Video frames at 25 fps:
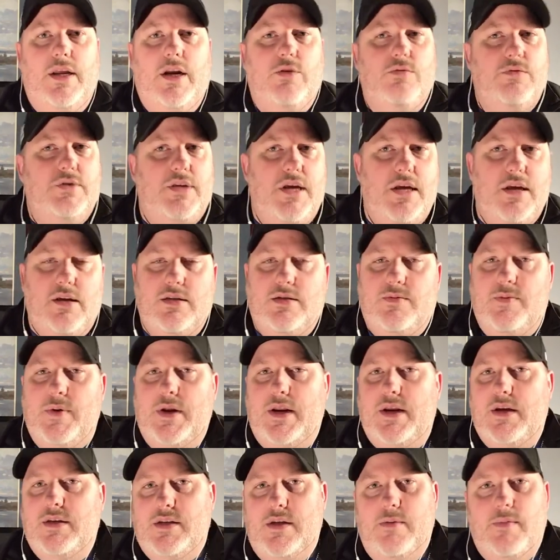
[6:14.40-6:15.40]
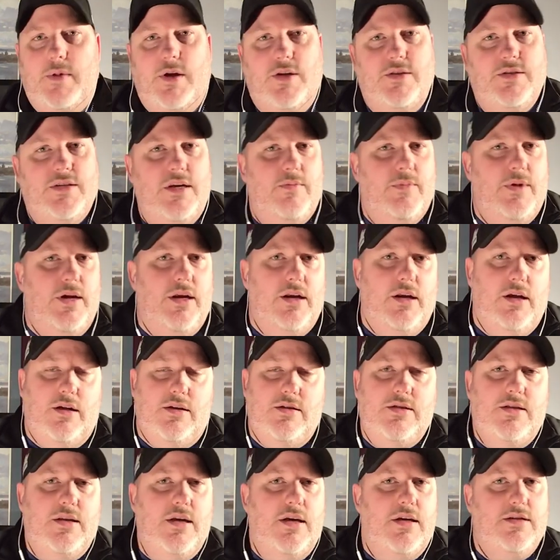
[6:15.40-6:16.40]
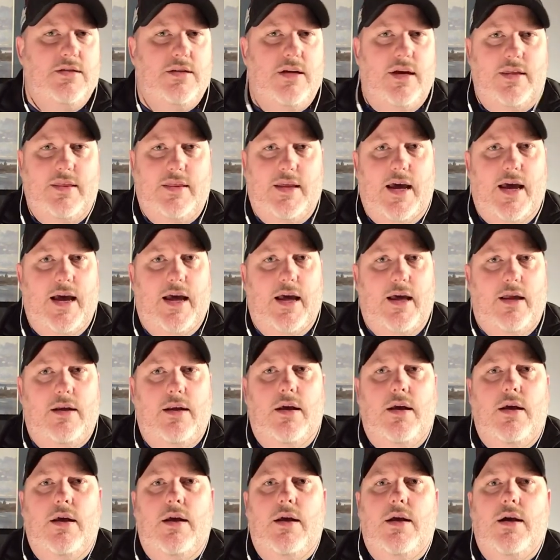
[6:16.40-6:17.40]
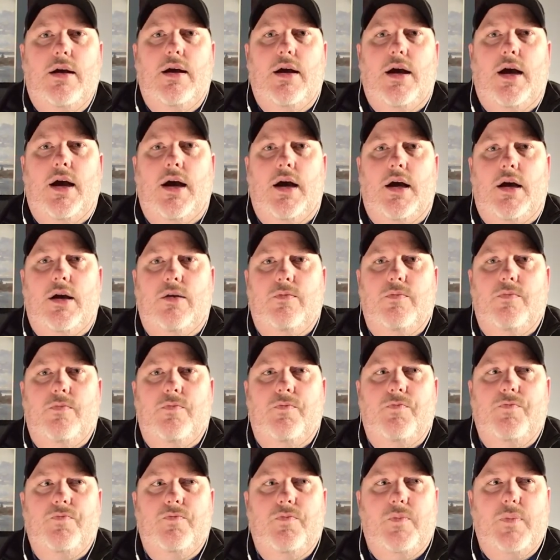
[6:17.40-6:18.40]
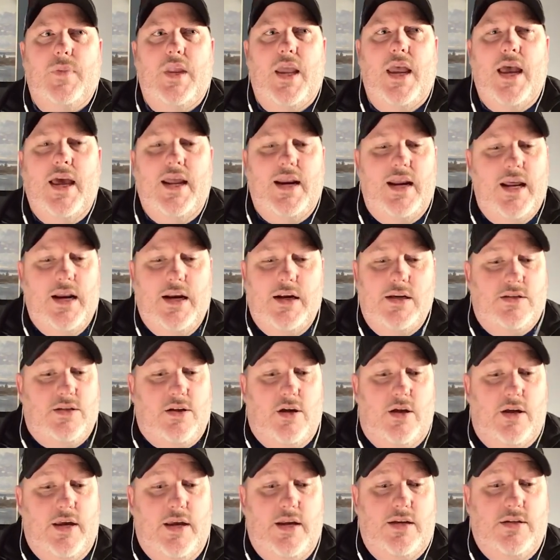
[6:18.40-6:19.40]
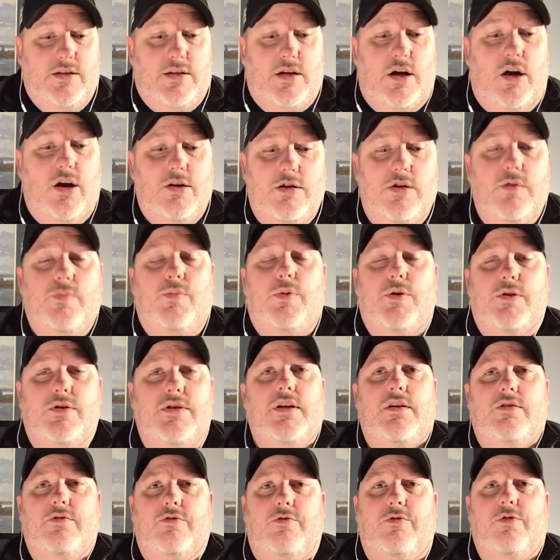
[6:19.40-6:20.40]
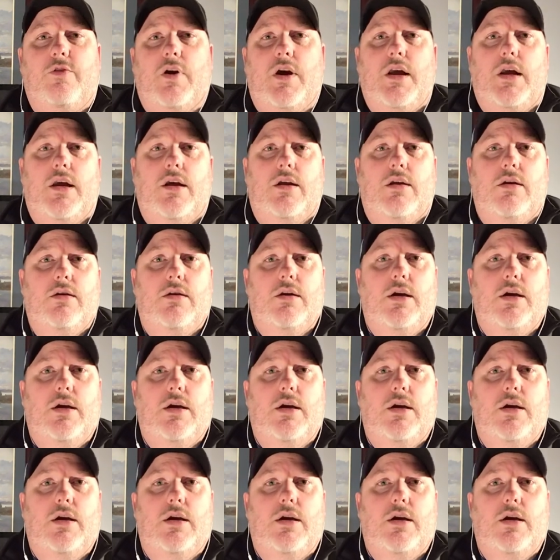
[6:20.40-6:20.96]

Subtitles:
deacons meetings, MLT meetings, things like that, and it is 100% free.